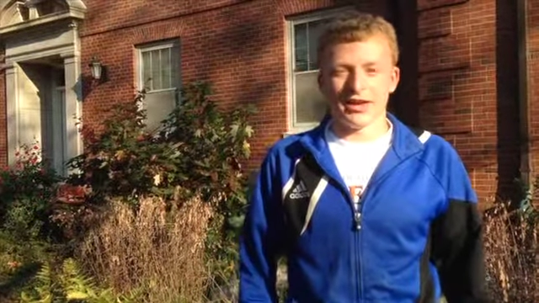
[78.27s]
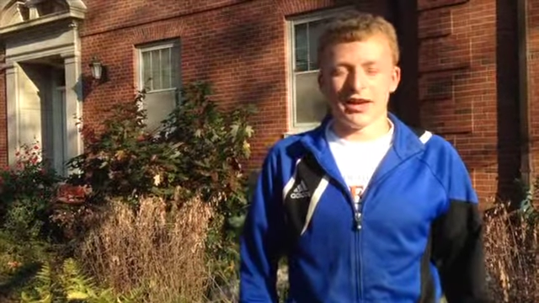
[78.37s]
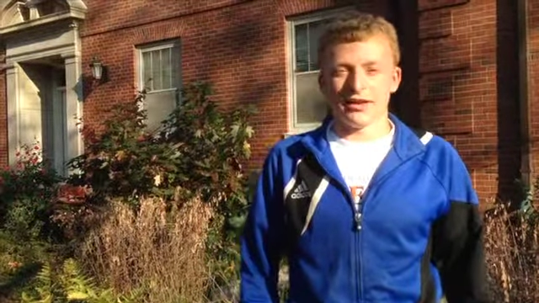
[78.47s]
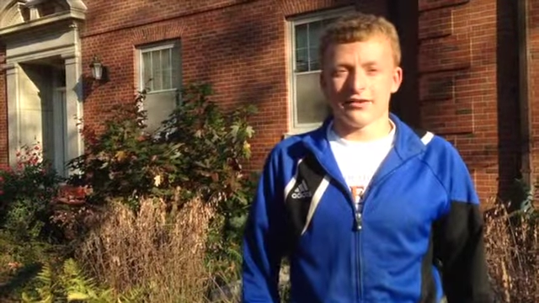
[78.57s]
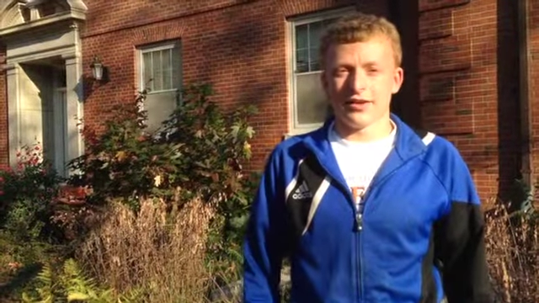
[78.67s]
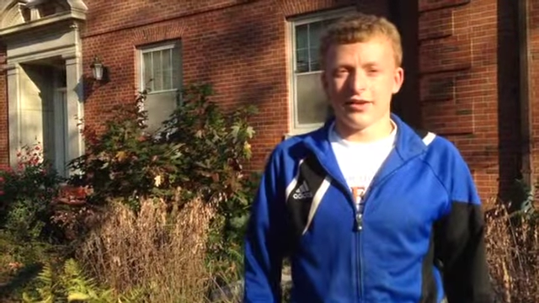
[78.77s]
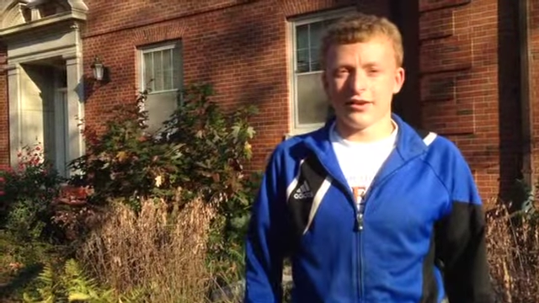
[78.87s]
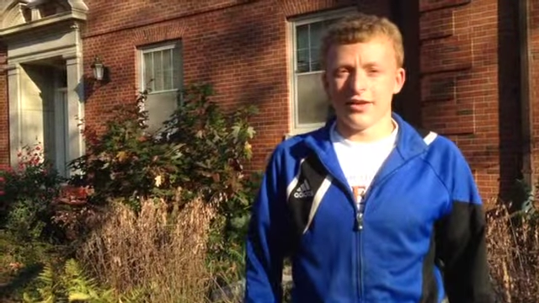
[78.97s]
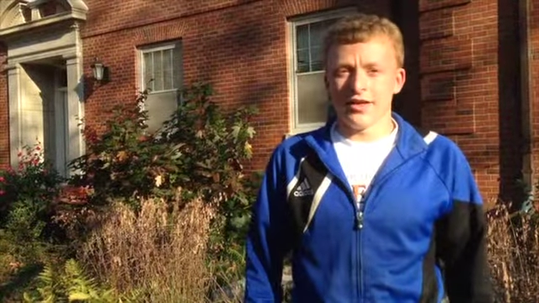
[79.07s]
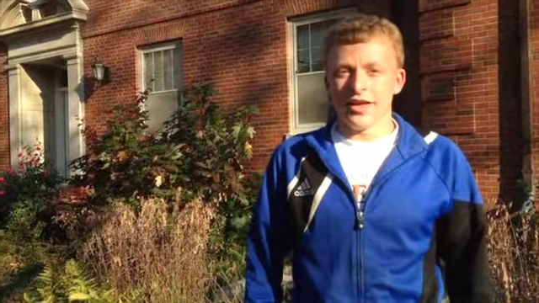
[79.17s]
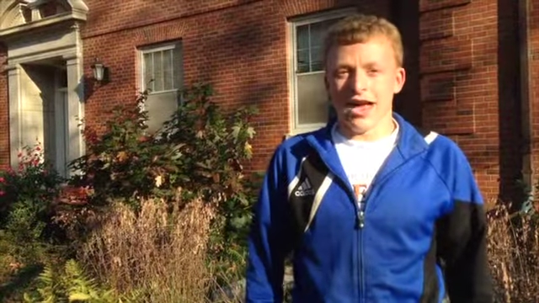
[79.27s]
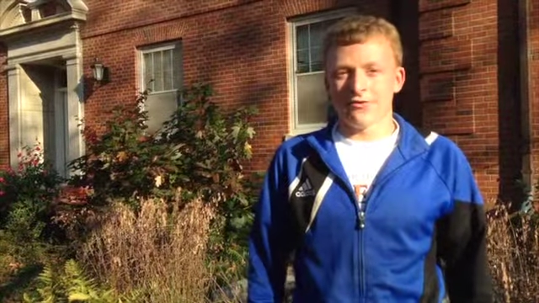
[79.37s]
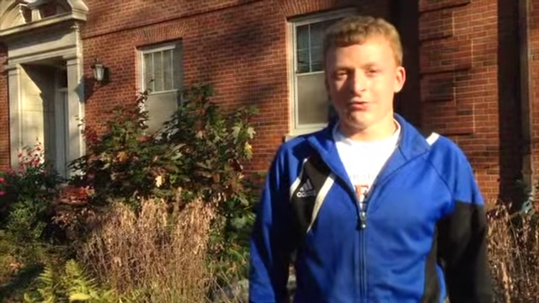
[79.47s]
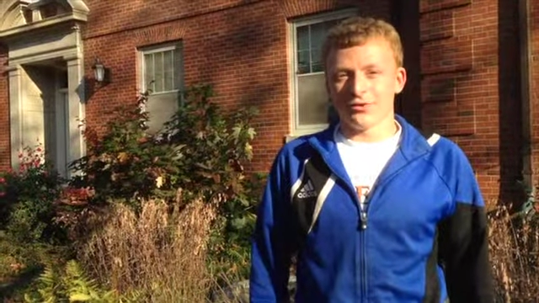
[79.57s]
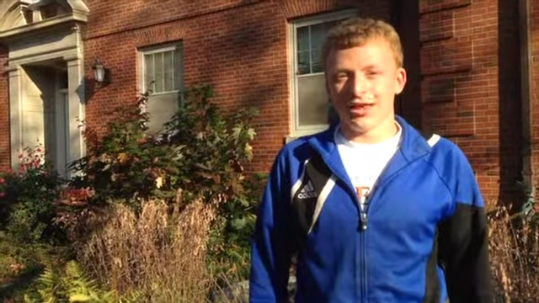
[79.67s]
And
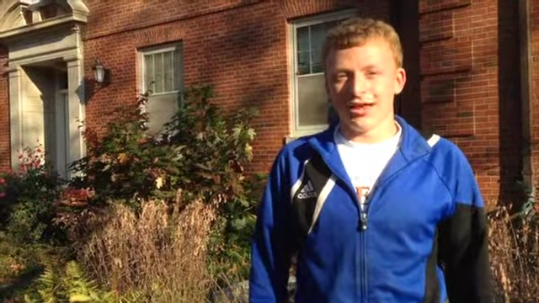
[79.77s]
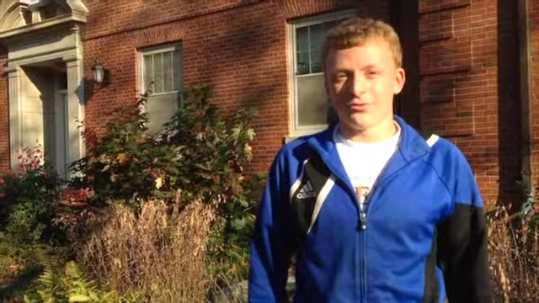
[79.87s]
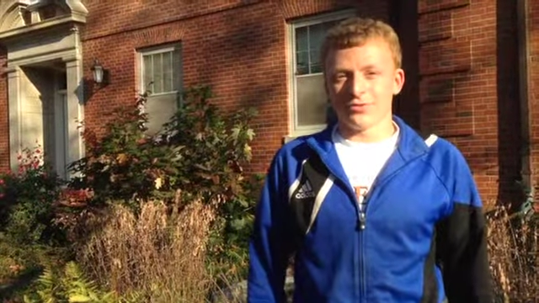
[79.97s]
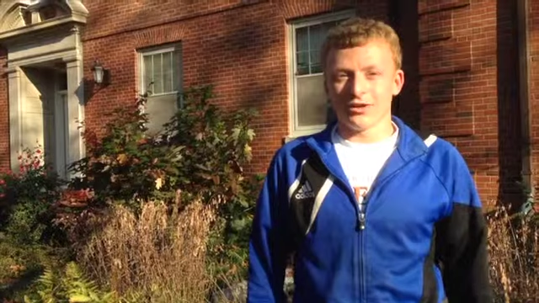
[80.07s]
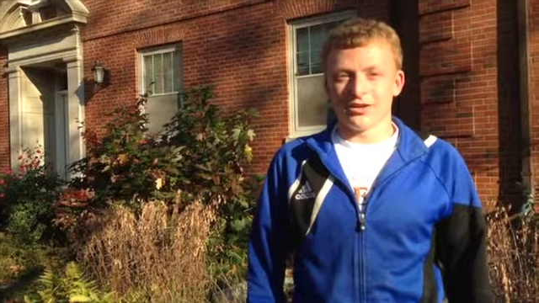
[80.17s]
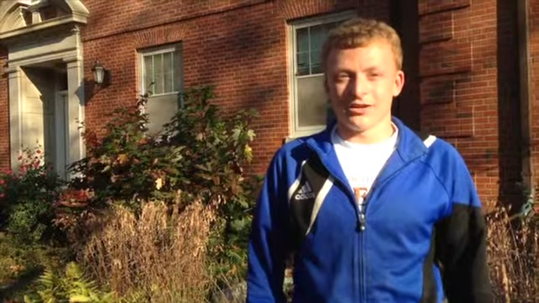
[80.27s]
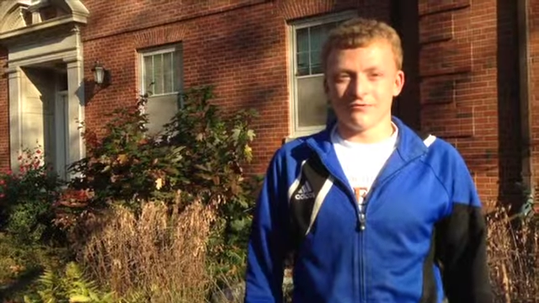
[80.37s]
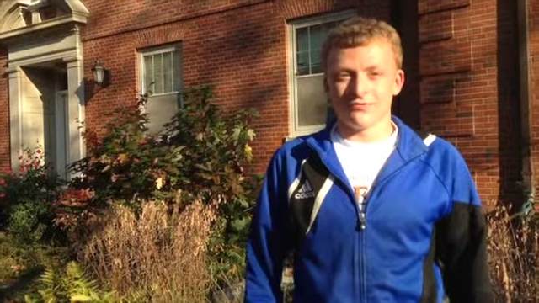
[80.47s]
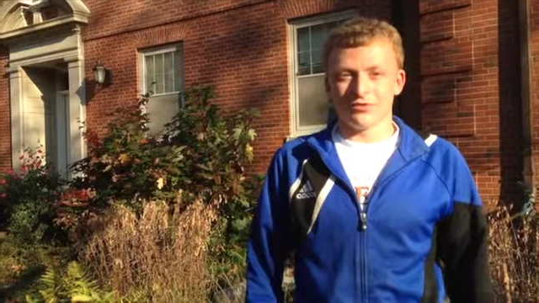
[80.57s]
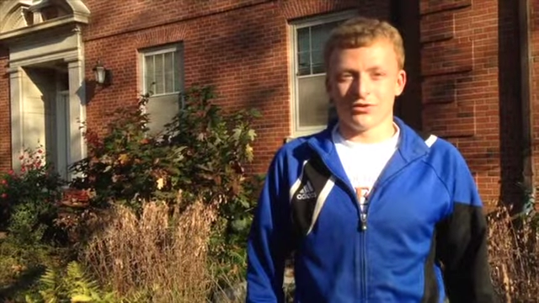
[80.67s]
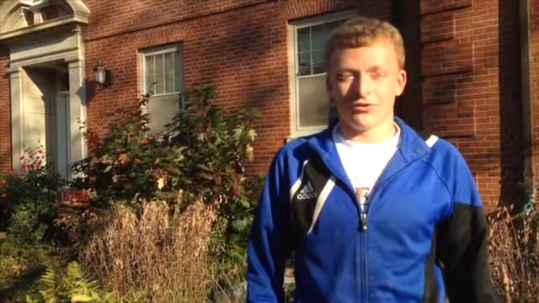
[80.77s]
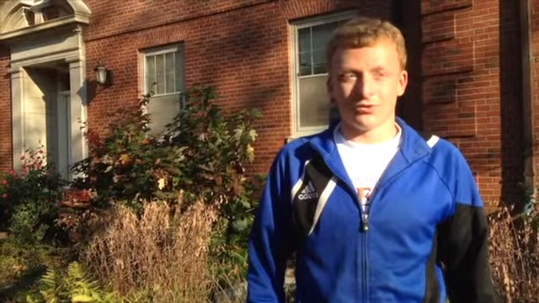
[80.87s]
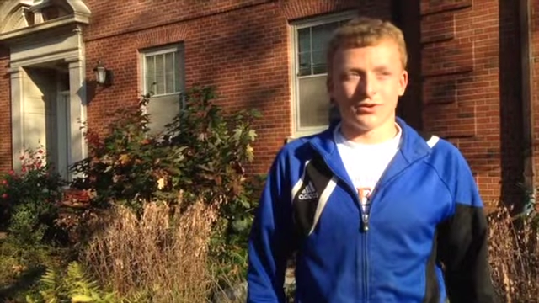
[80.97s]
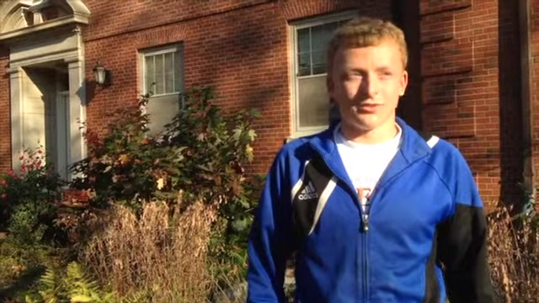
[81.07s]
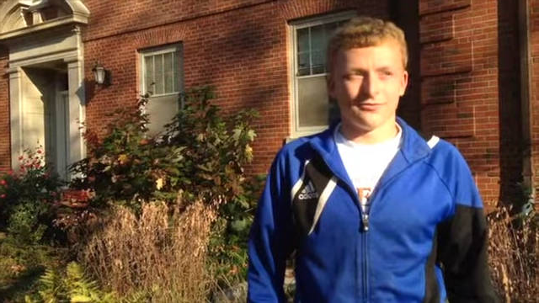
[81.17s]
after that, we just
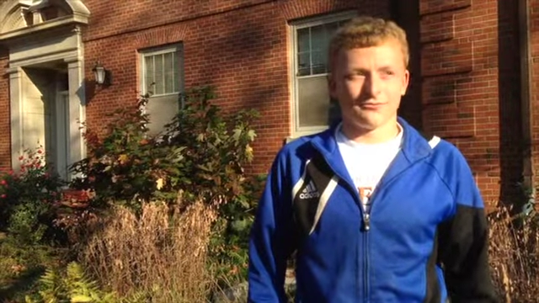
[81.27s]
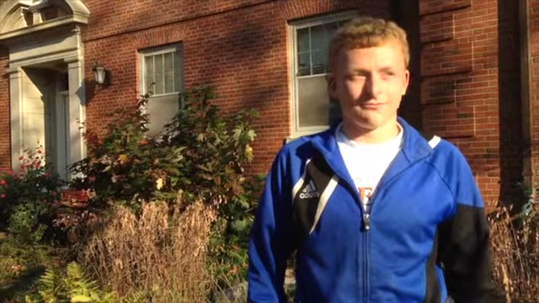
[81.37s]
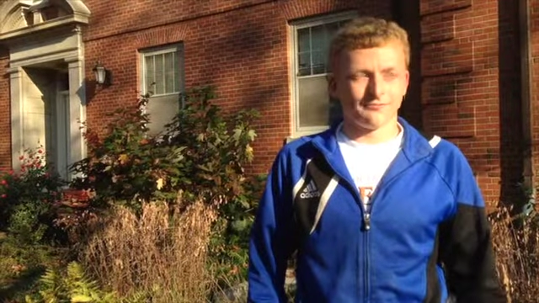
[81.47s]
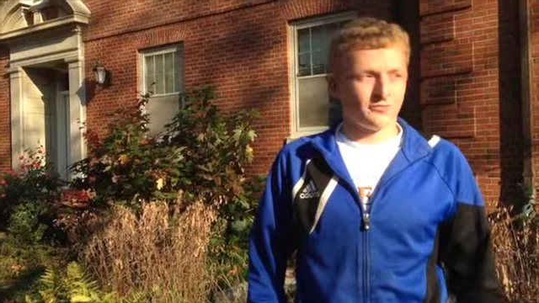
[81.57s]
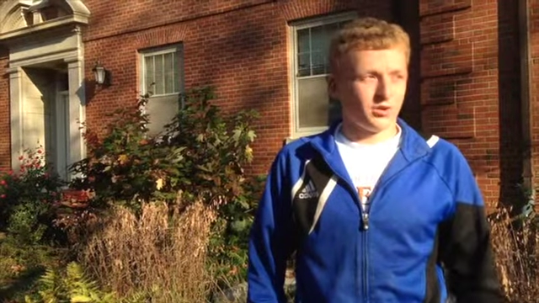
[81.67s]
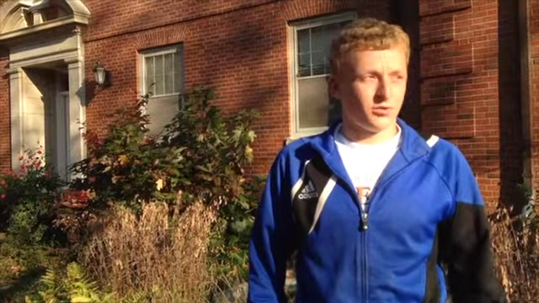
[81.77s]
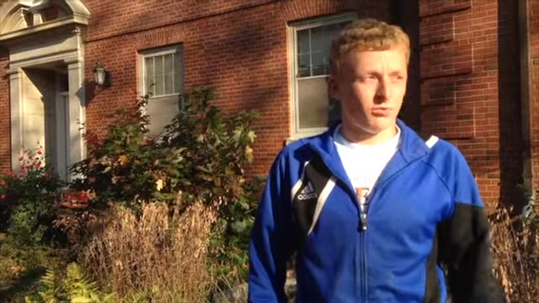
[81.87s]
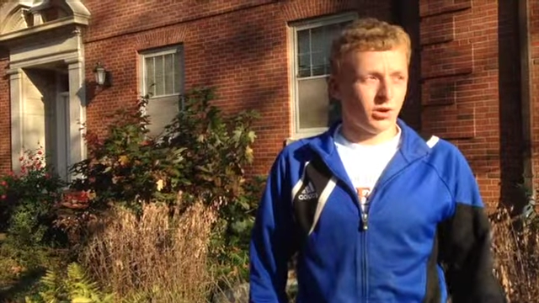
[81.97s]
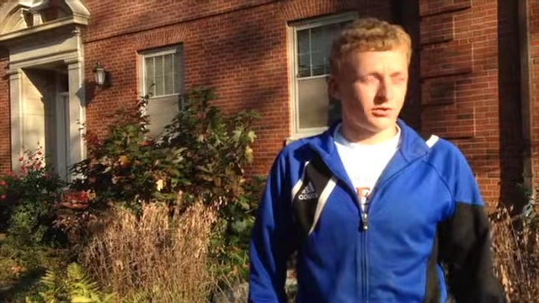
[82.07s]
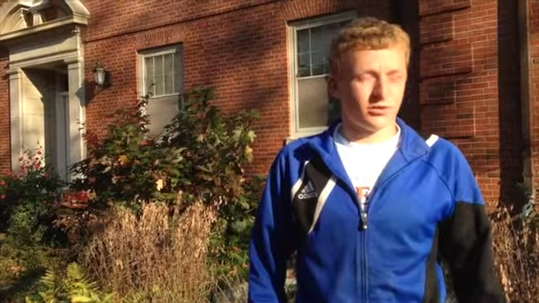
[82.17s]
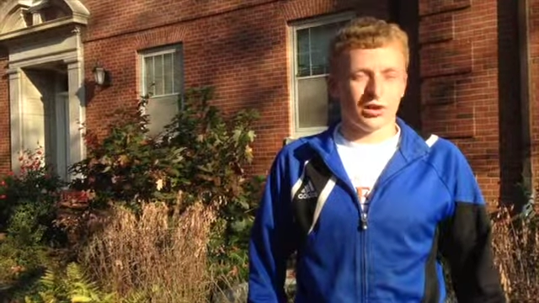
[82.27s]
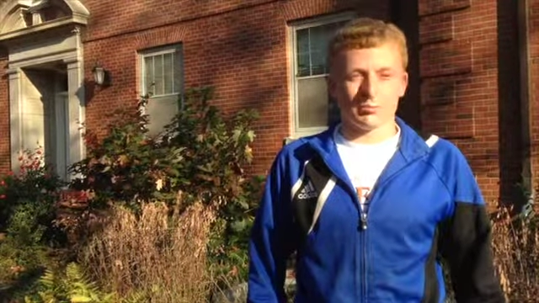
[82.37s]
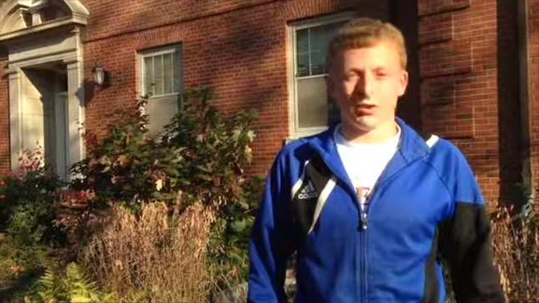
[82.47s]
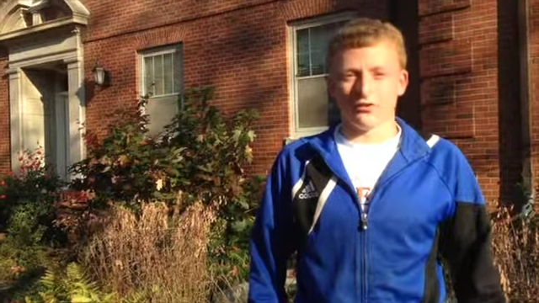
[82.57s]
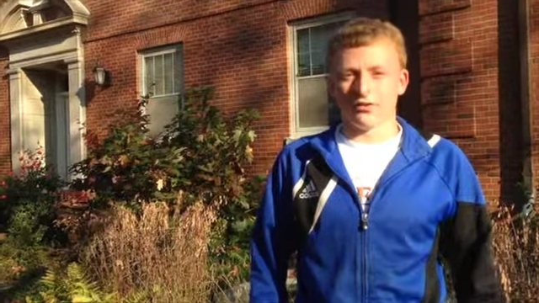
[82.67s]
sort of worked on our
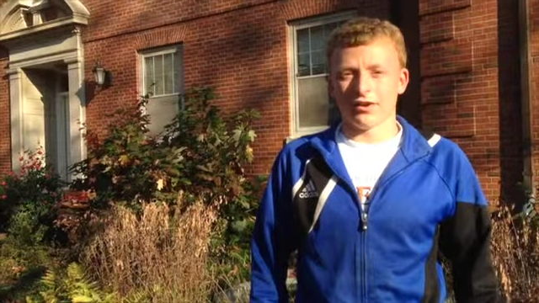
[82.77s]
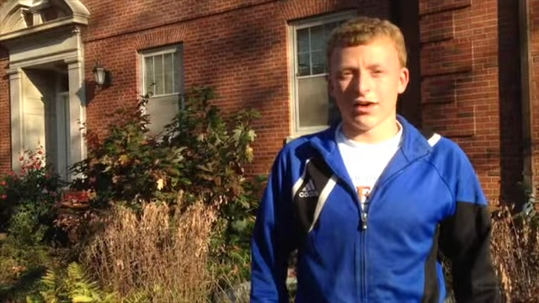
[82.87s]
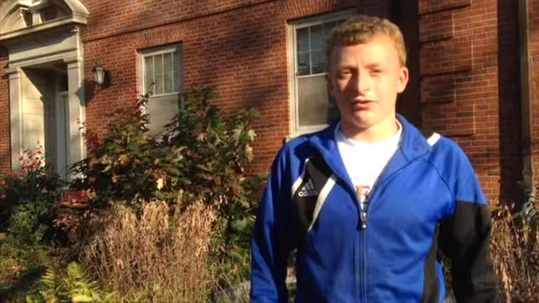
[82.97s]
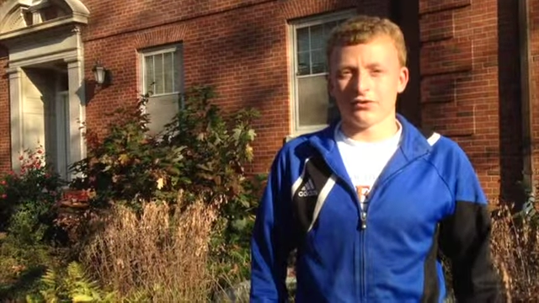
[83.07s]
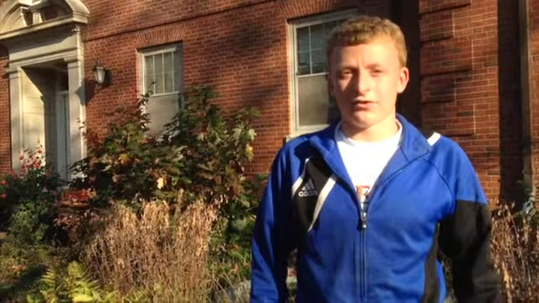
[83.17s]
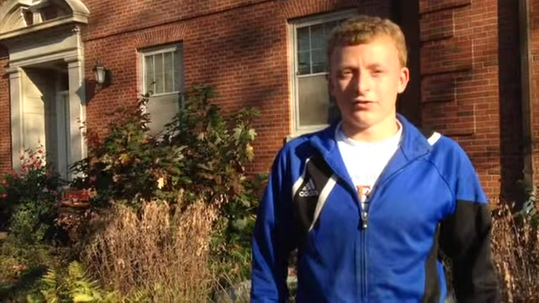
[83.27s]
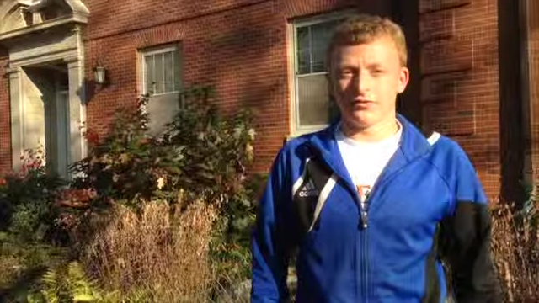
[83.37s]
presentation.